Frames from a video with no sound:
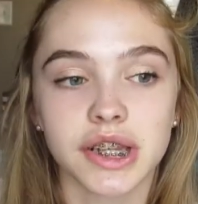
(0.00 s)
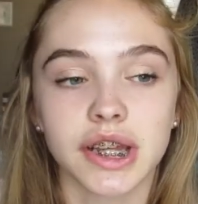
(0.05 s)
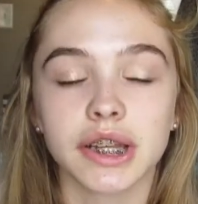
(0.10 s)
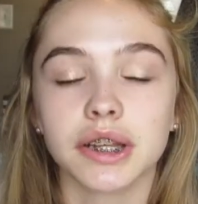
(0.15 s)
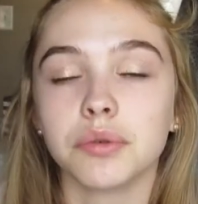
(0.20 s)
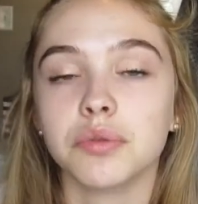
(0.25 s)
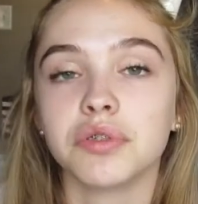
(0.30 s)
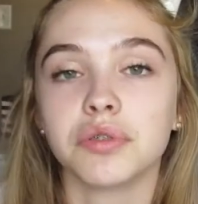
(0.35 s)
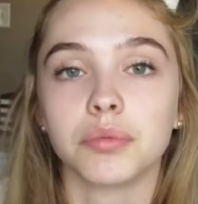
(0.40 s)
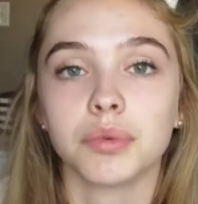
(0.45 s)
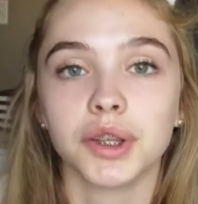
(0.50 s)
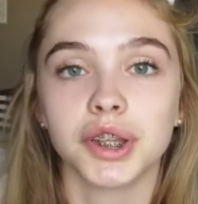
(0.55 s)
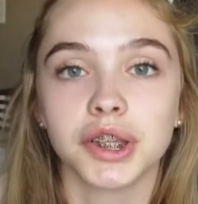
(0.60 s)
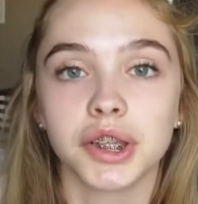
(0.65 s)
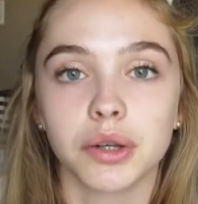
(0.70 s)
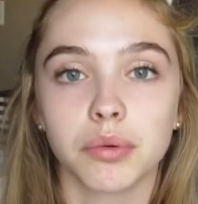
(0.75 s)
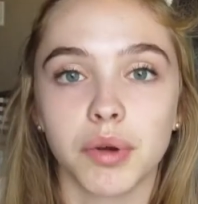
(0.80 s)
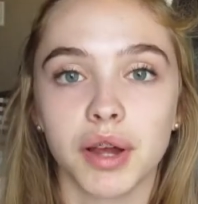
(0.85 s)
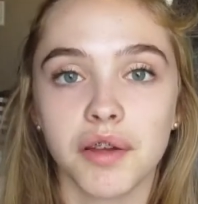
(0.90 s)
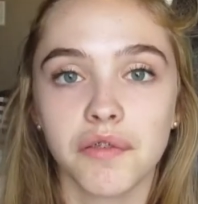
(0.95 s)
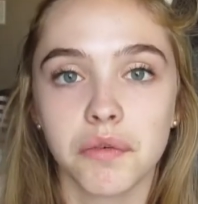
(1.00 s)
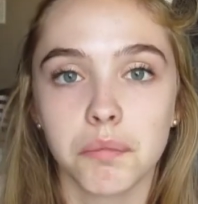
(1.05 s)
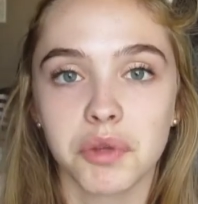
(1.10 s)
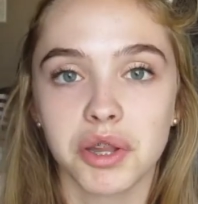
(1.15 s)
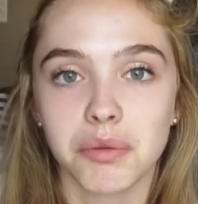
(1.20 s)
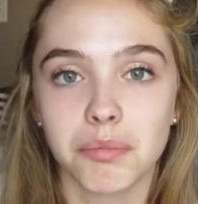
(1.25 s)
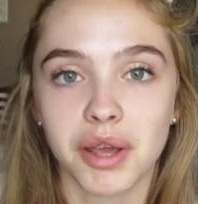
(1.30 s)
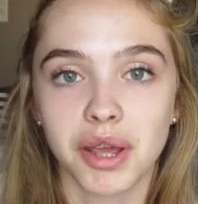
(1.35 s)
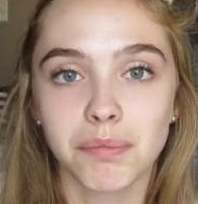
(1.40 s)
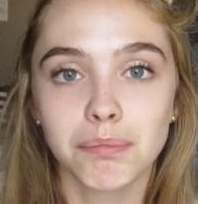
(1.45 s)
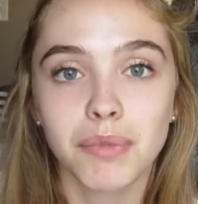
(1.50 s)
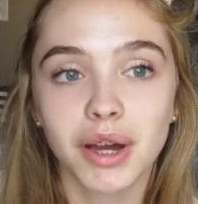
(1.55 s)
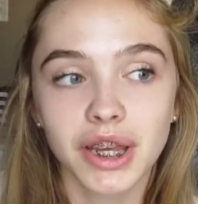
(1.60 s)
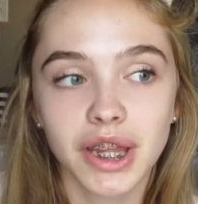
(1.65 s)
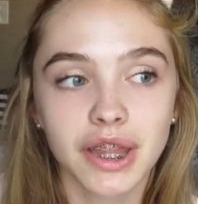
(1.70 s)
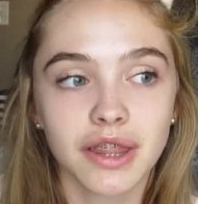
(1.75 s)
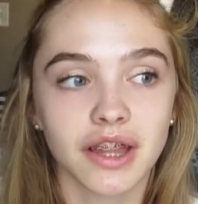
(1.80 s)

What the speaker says: and it was a really good way for me to make money.